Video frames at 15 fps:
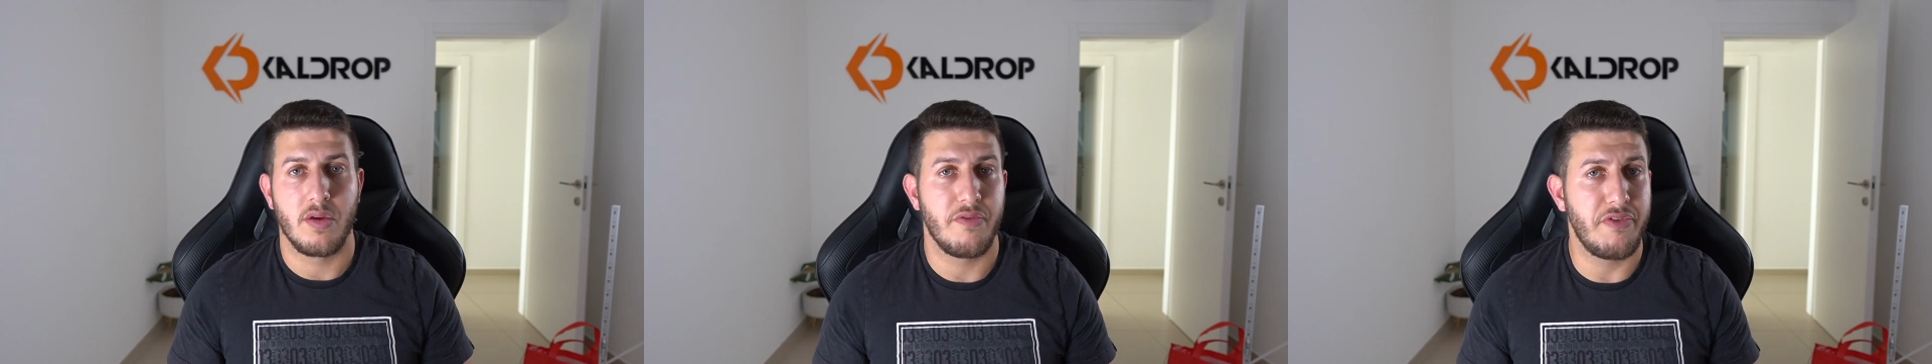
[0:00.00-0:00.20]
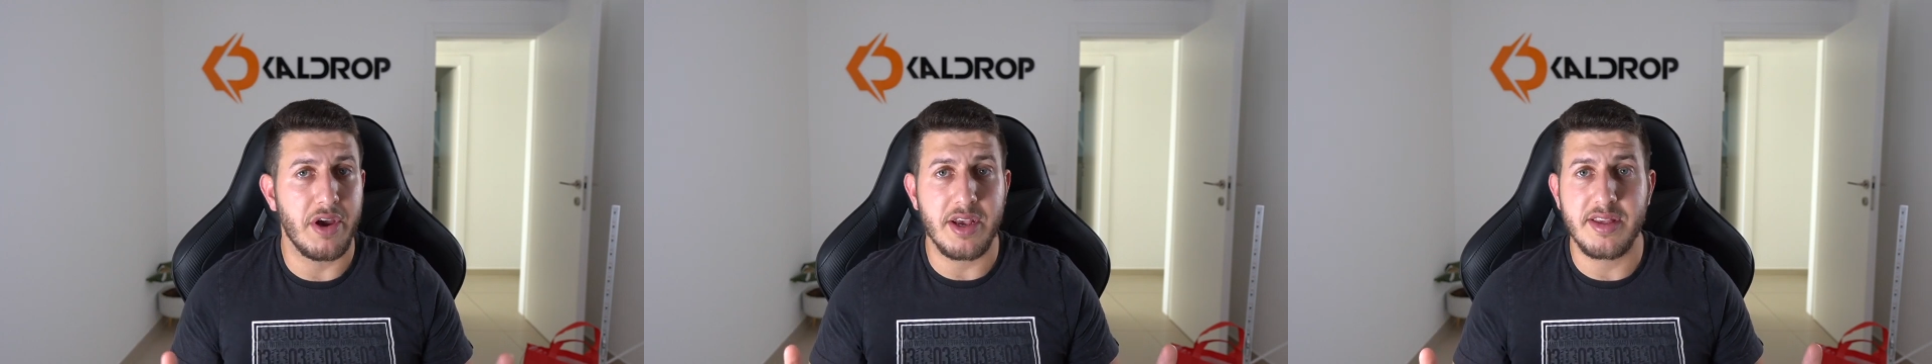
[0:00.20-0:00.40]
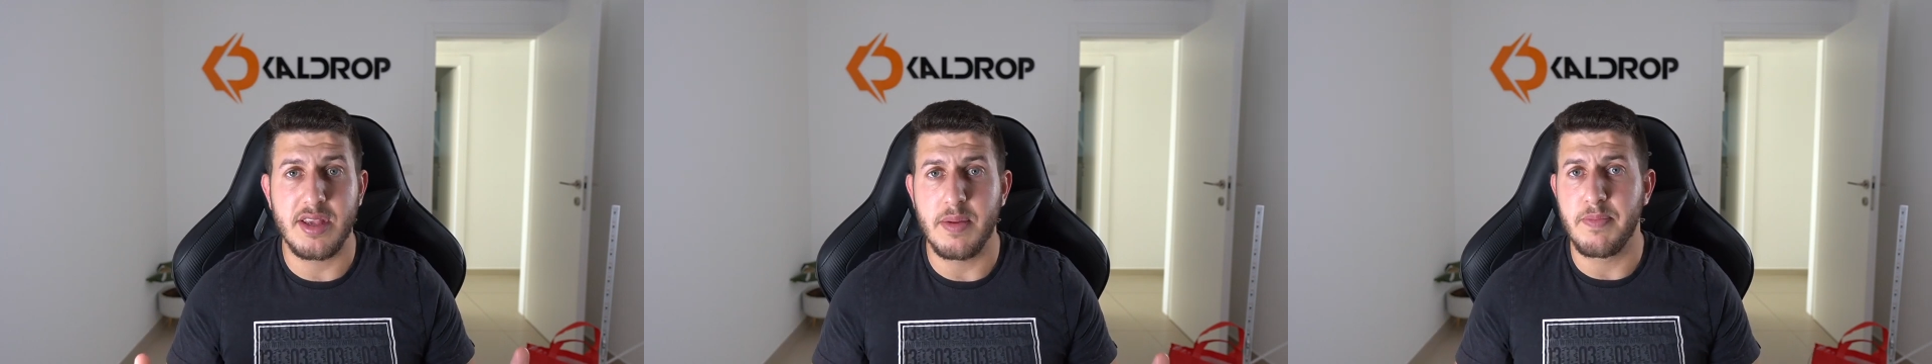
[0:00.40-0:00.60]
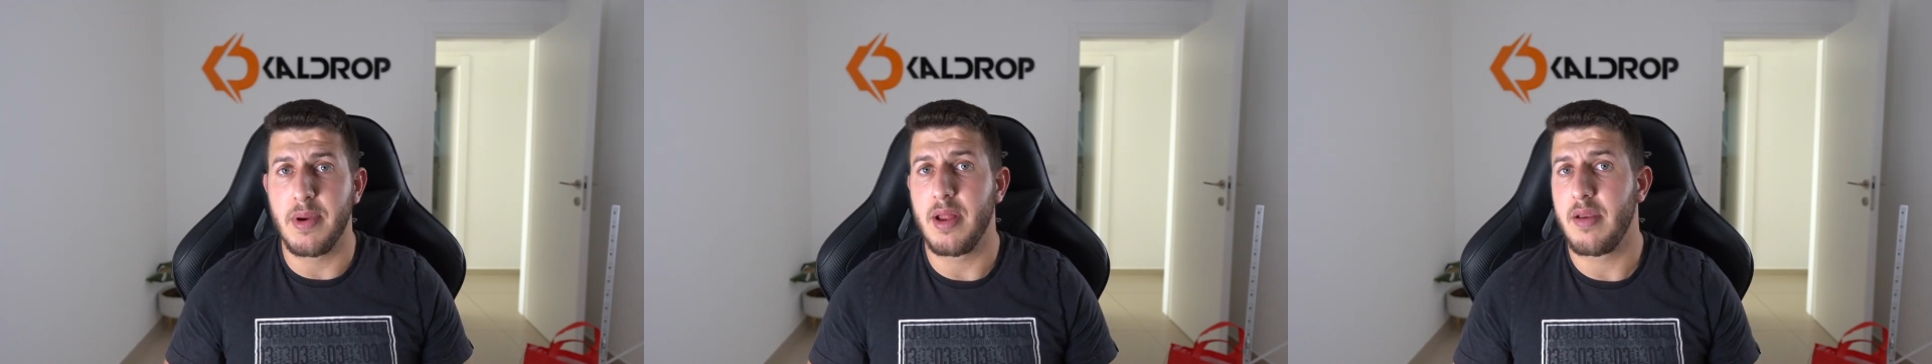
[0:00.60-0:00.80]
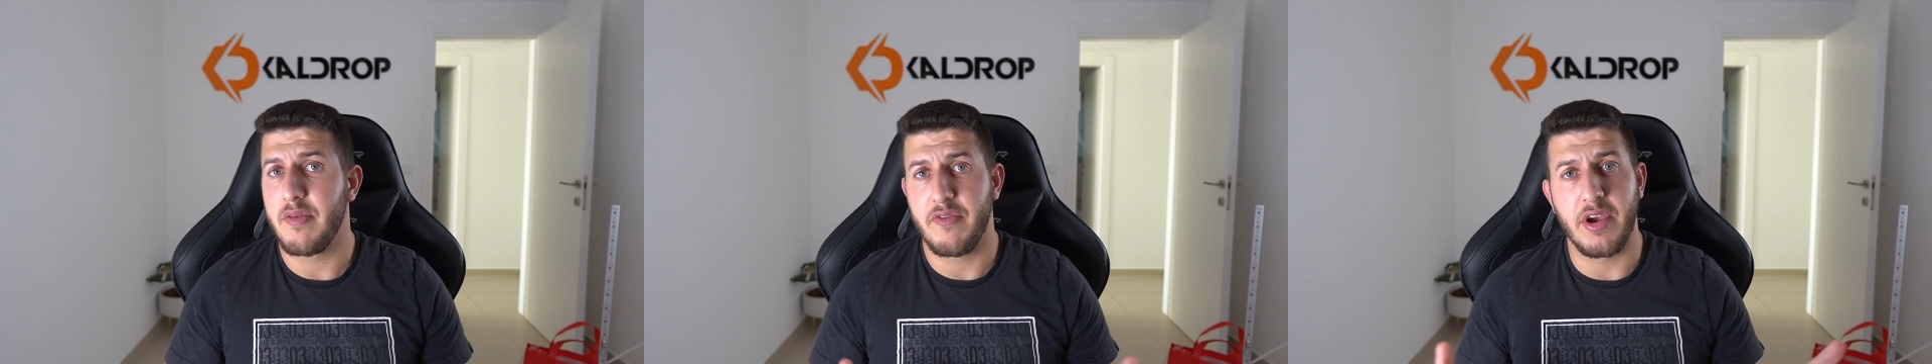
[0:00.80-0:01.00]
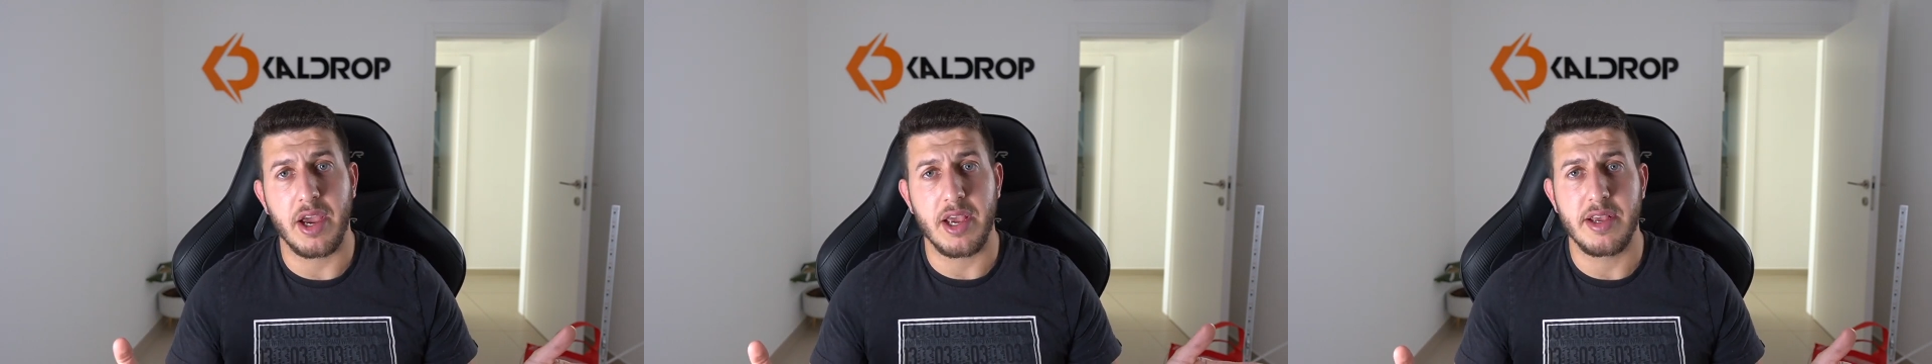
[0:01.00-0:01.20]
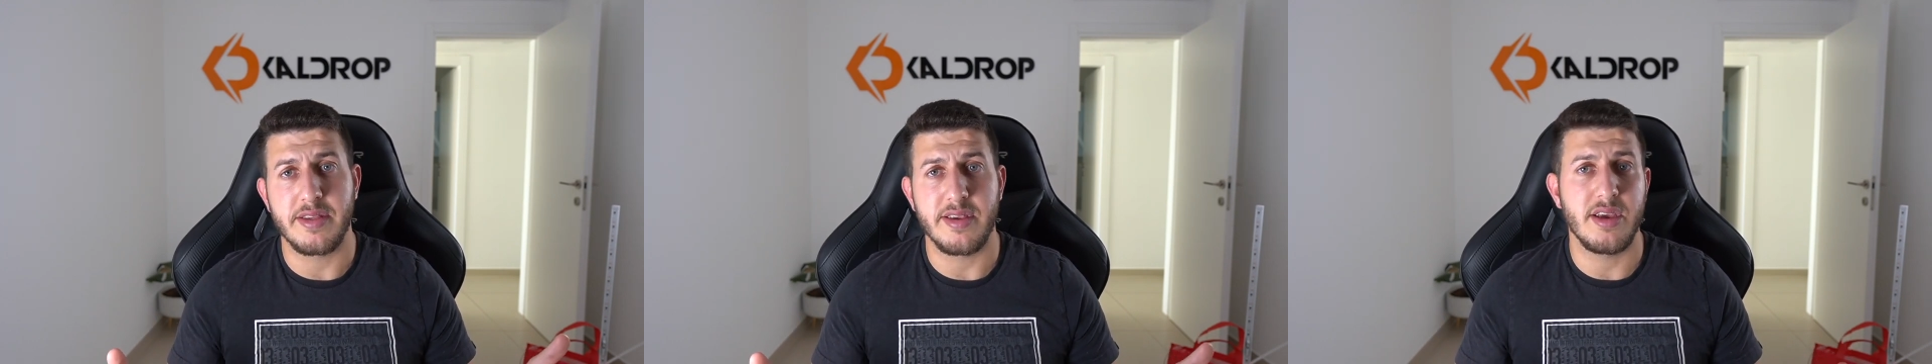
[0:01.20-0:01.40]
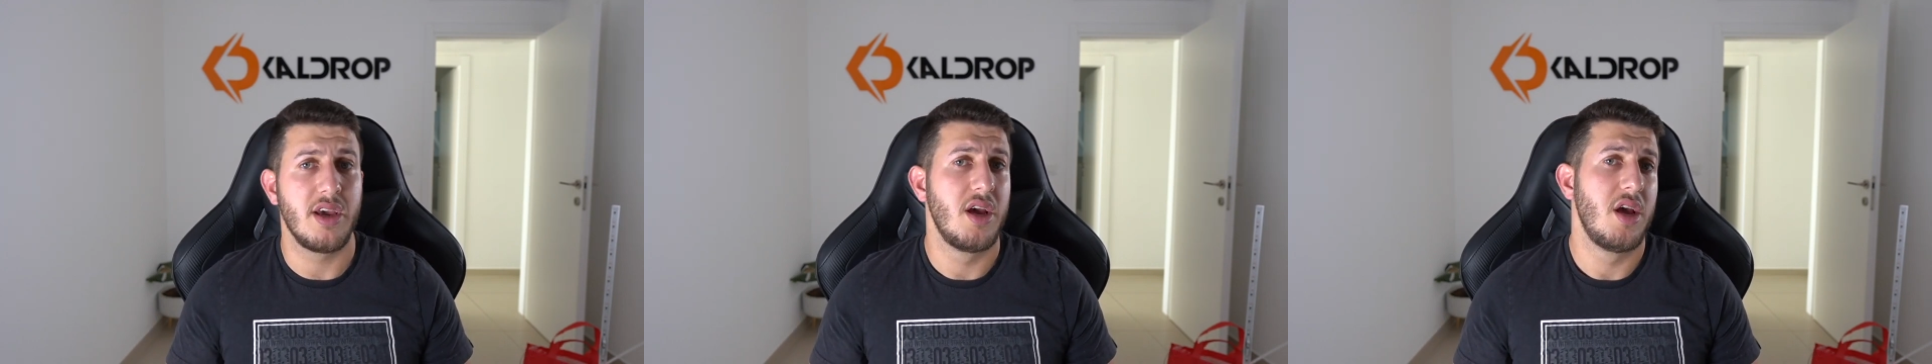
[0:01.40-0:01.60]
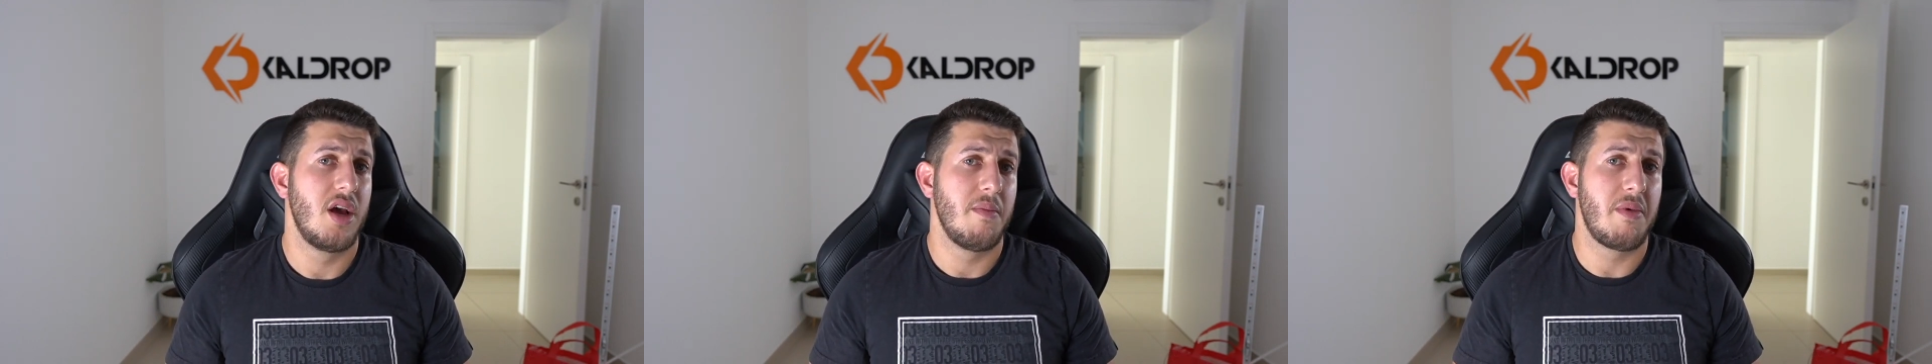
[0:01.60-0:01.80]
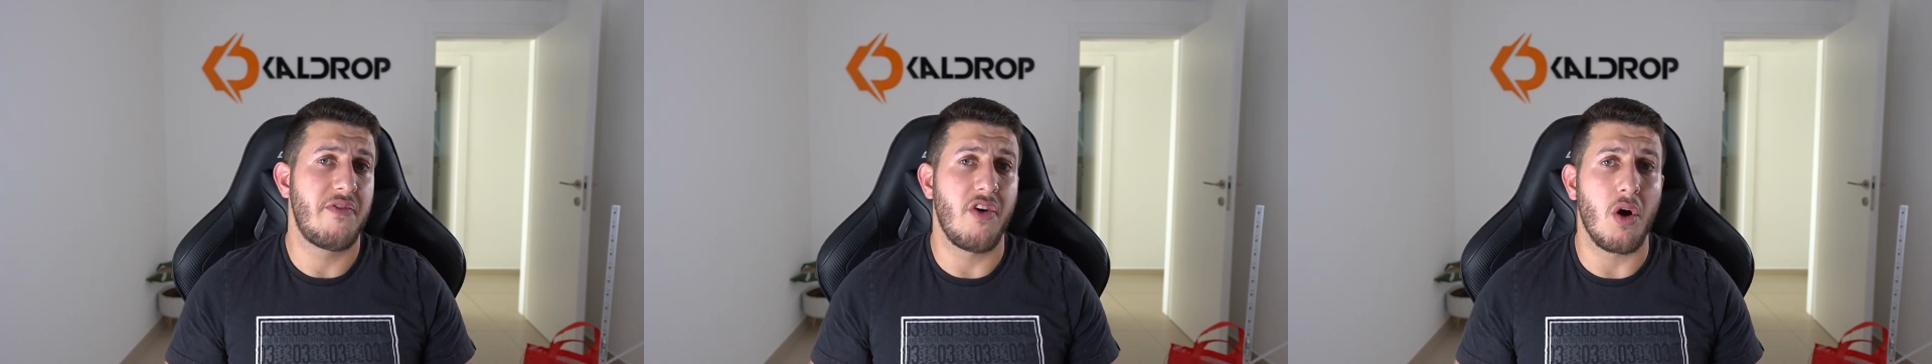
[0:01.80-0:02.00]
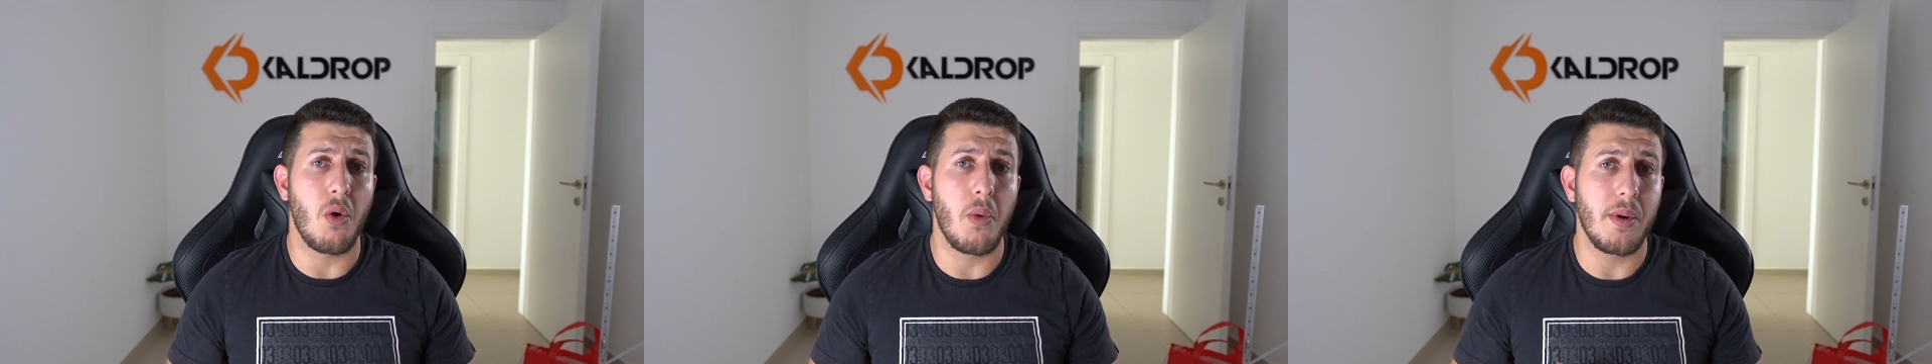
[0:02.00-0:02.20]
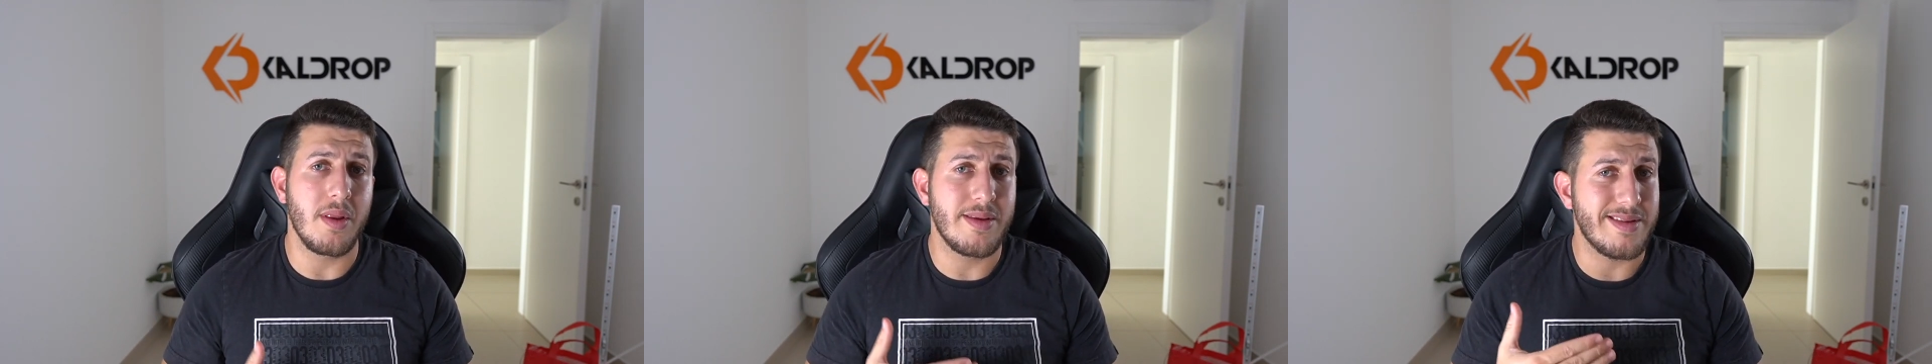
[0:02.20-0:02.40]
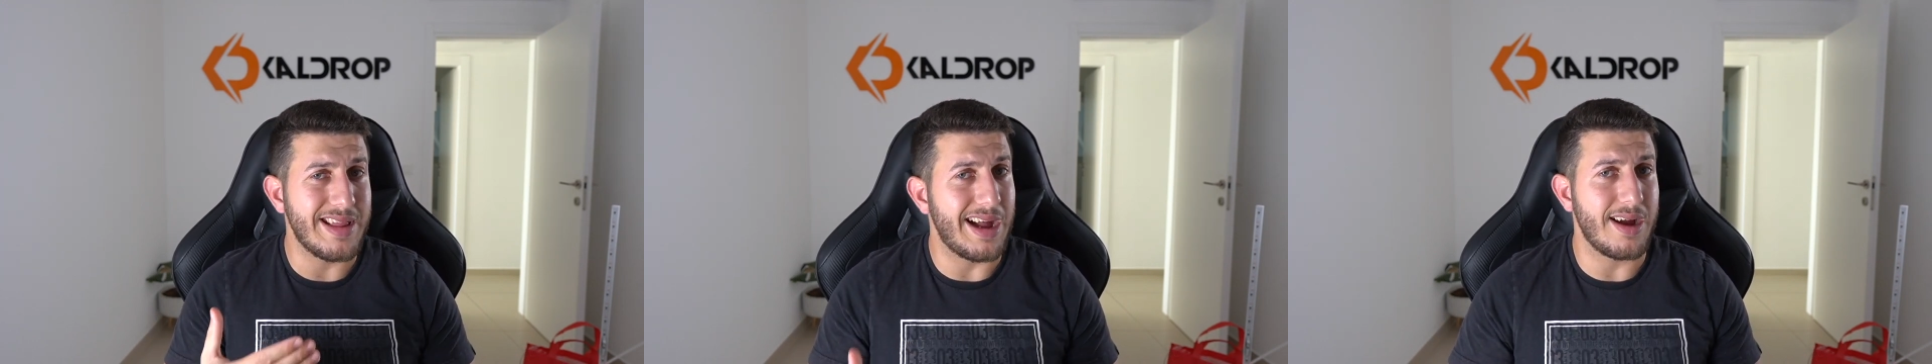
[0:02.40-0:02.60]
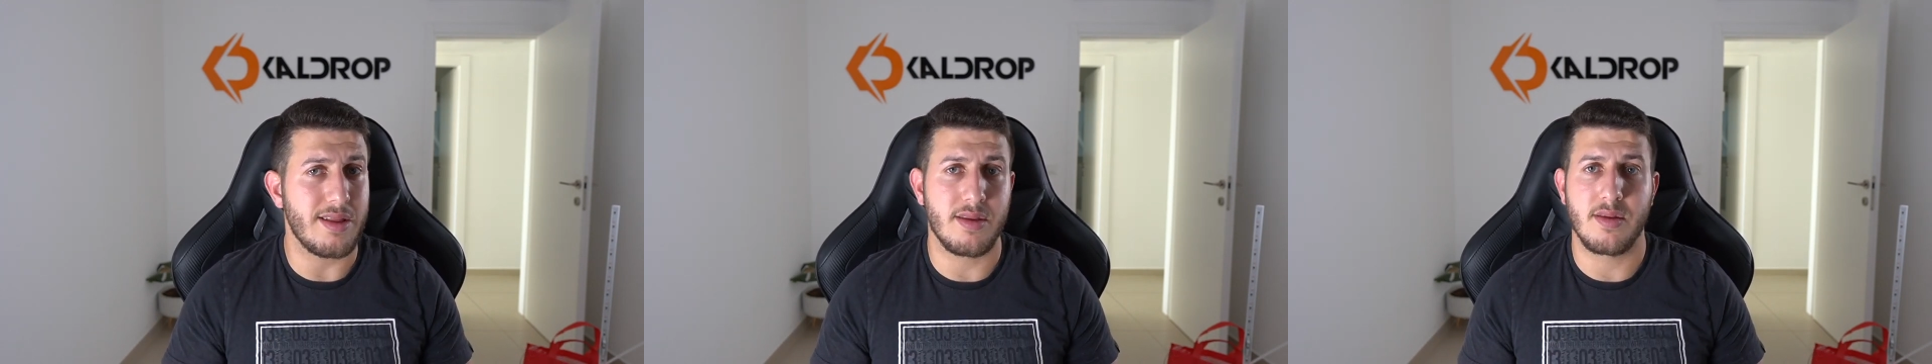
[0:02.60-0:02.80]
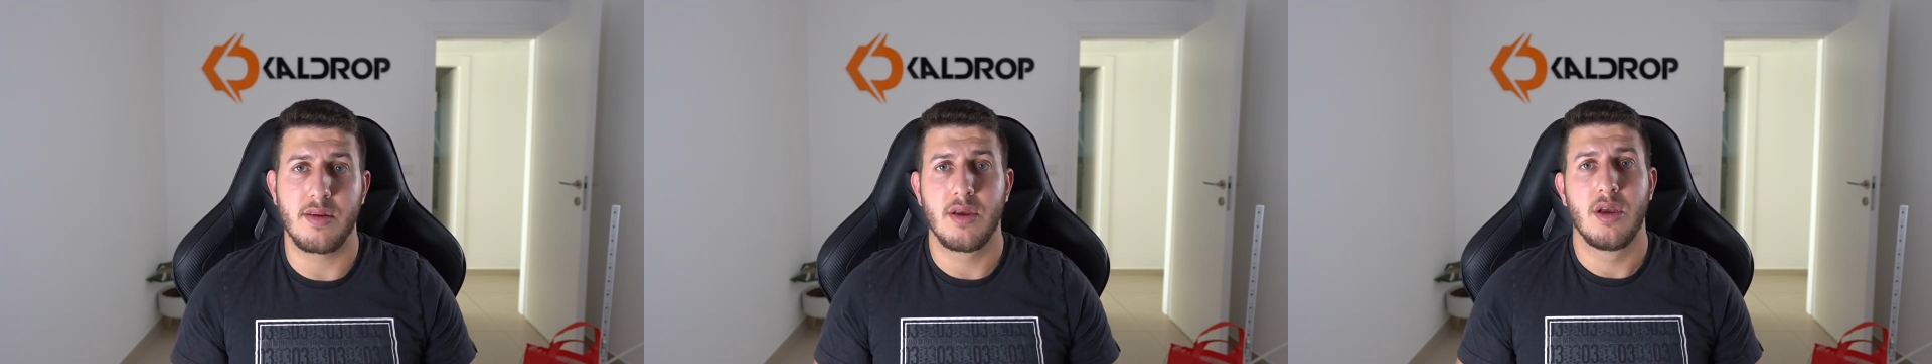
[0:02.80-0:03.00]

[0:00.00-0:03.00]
Very simple, very easy. Before we start